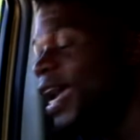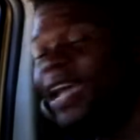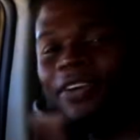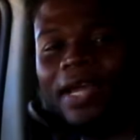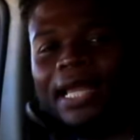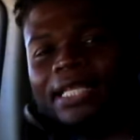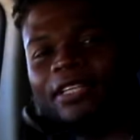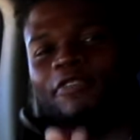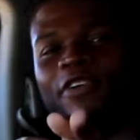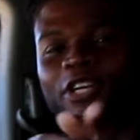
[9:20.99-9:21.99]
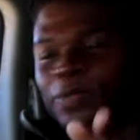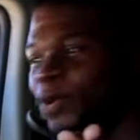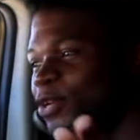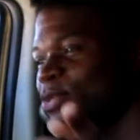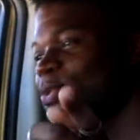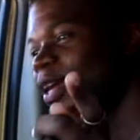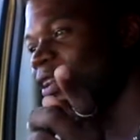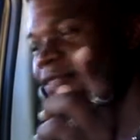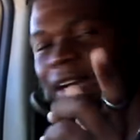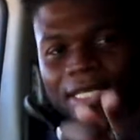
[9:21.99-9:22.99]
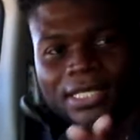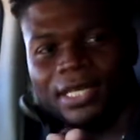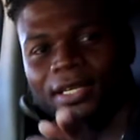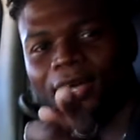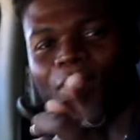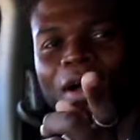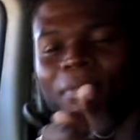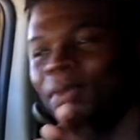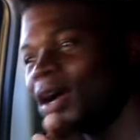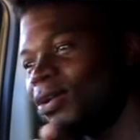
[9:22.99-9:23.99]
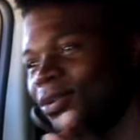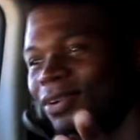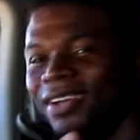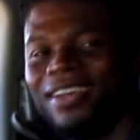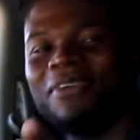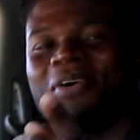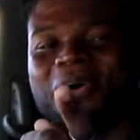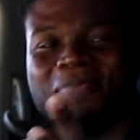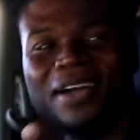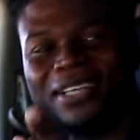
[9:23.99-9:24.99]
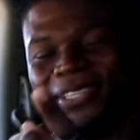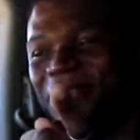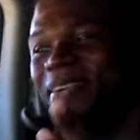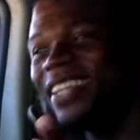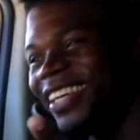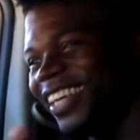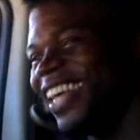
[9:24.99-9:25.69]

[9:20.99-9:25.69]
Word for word: Hey, you realize that the first person who get the vaccine, I want to block somebody.